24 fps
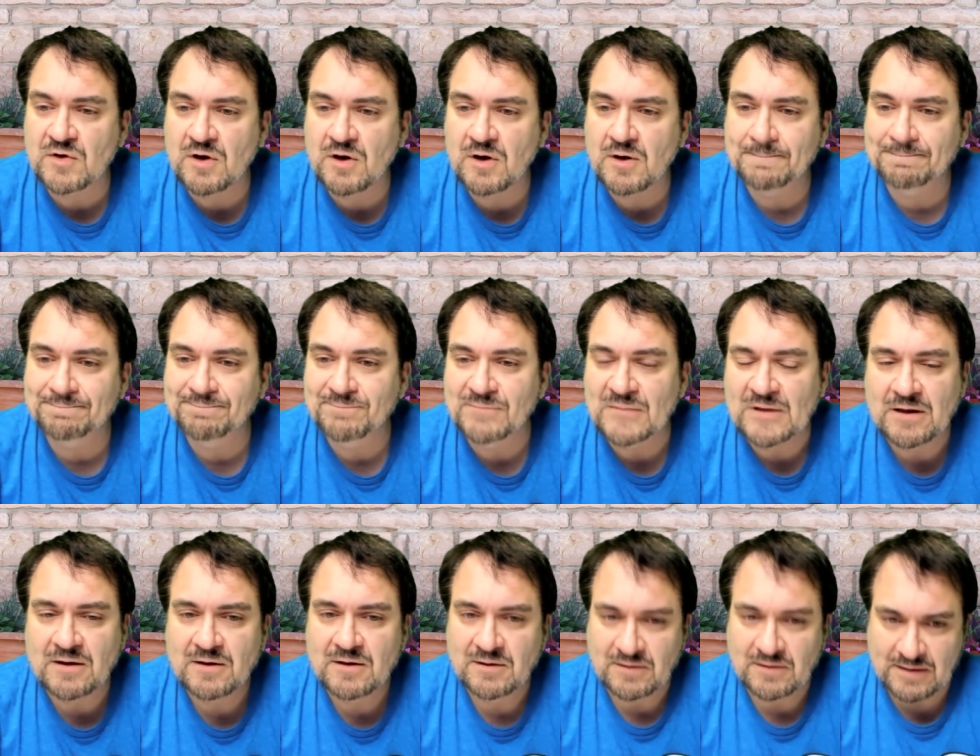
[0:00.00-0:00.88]
Um,
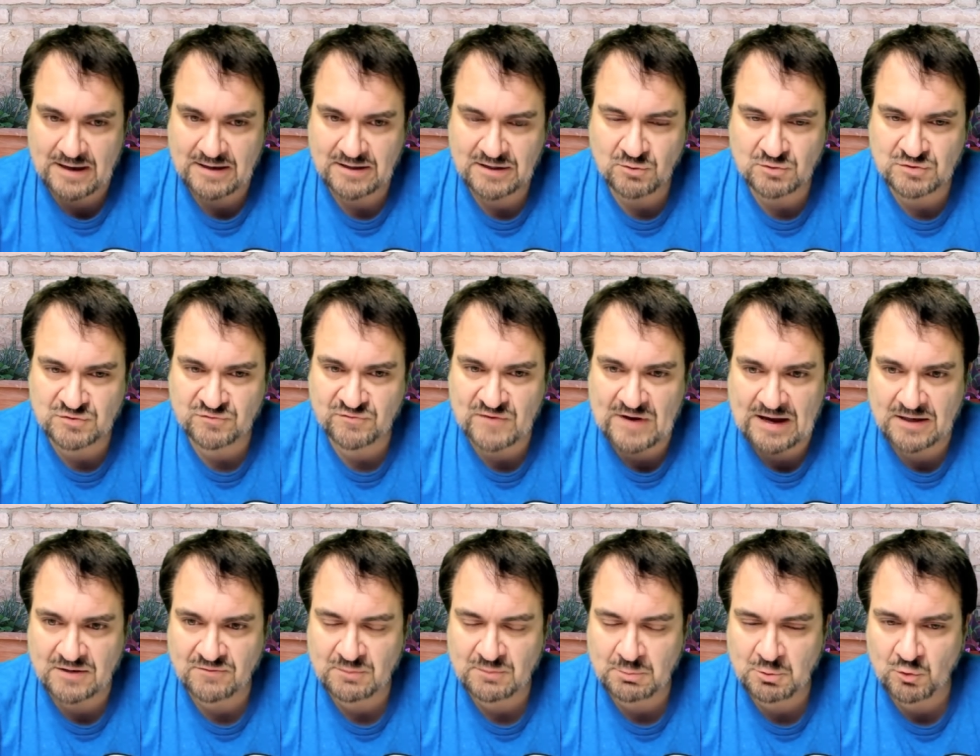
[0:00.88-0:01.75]
not a huge
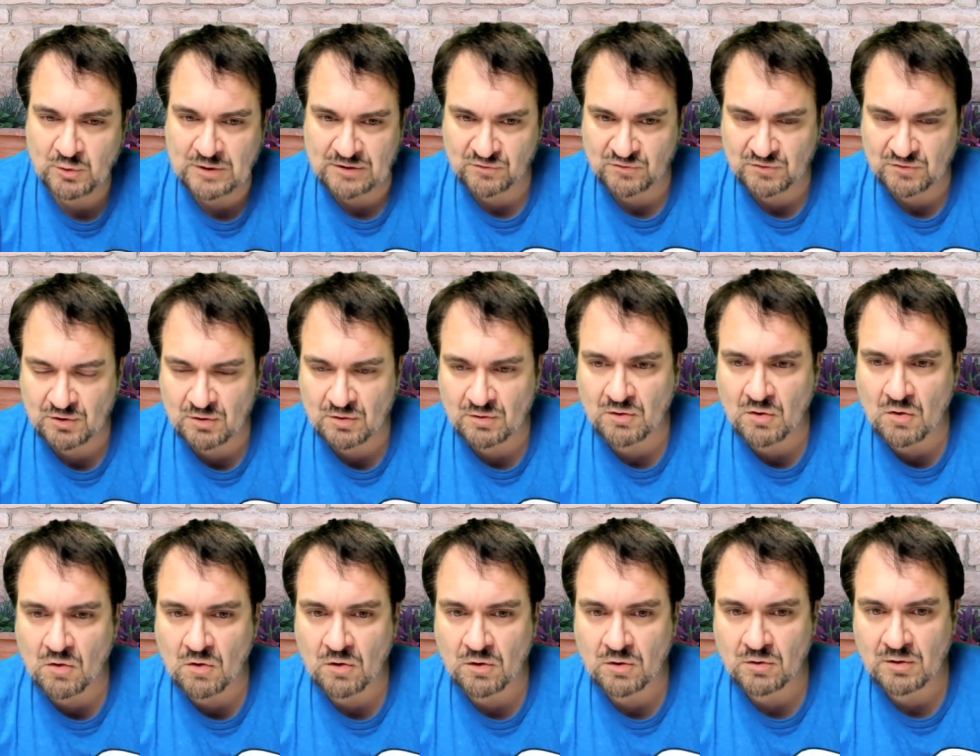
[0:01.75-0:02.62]
fan of it, but we used to go to
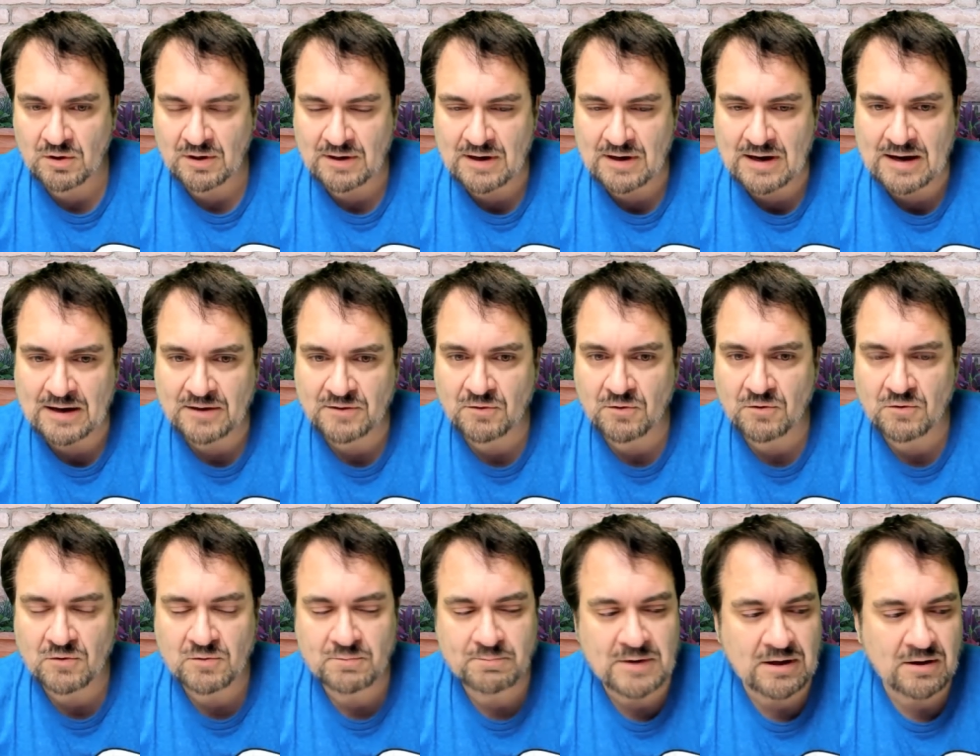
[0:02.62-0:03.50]
Laurel a lot,
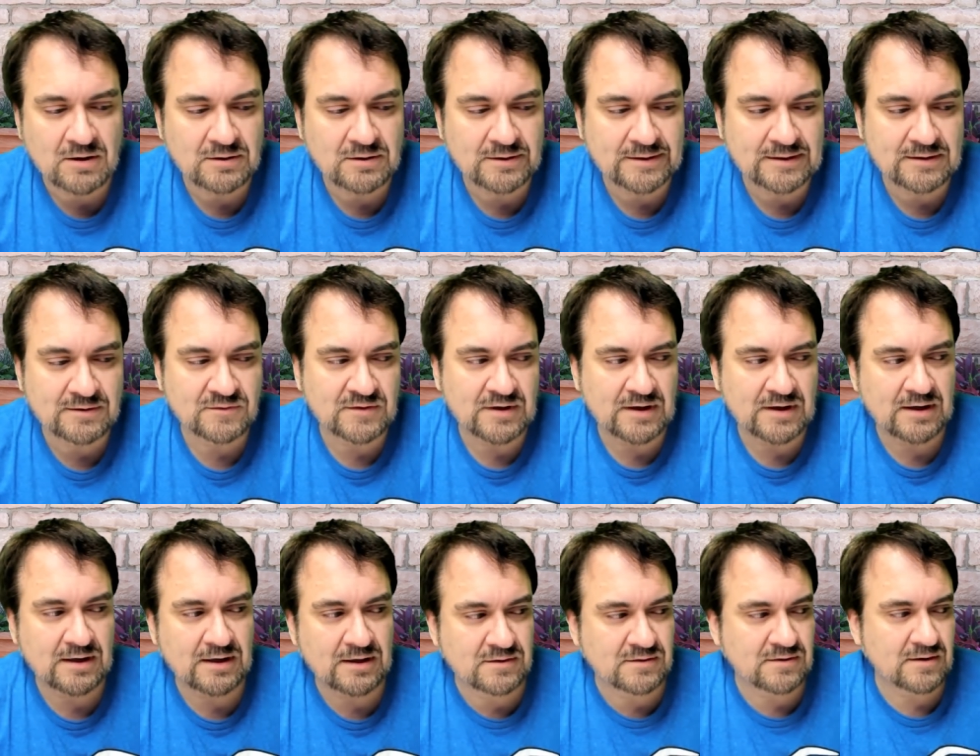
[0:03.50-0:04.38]
Laurel, Maryland,
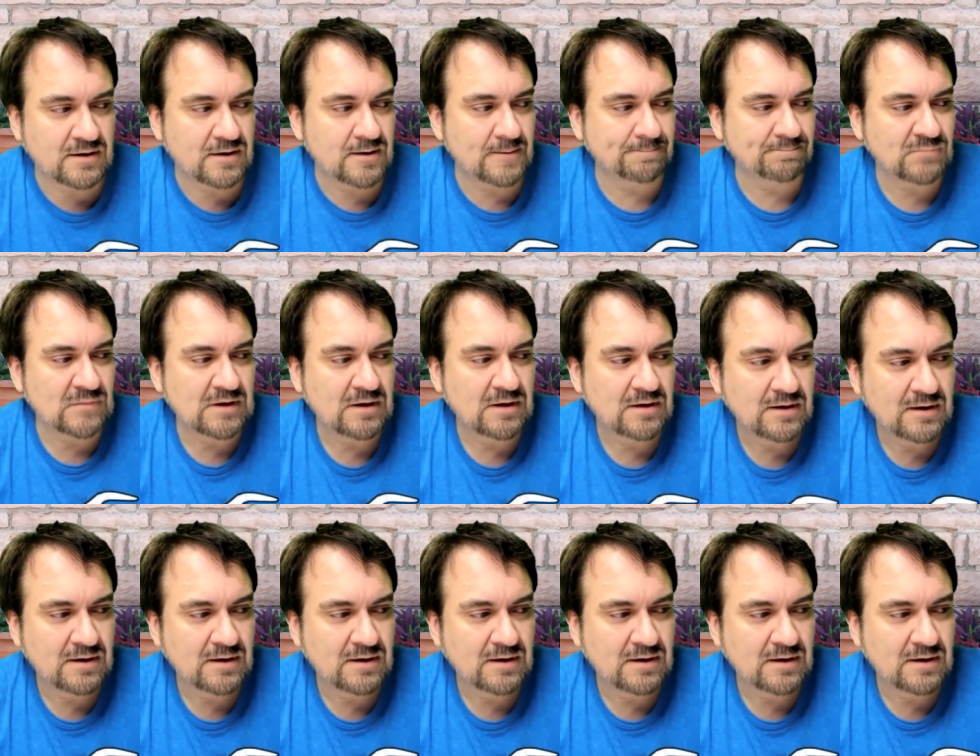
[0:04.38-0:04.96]
and um,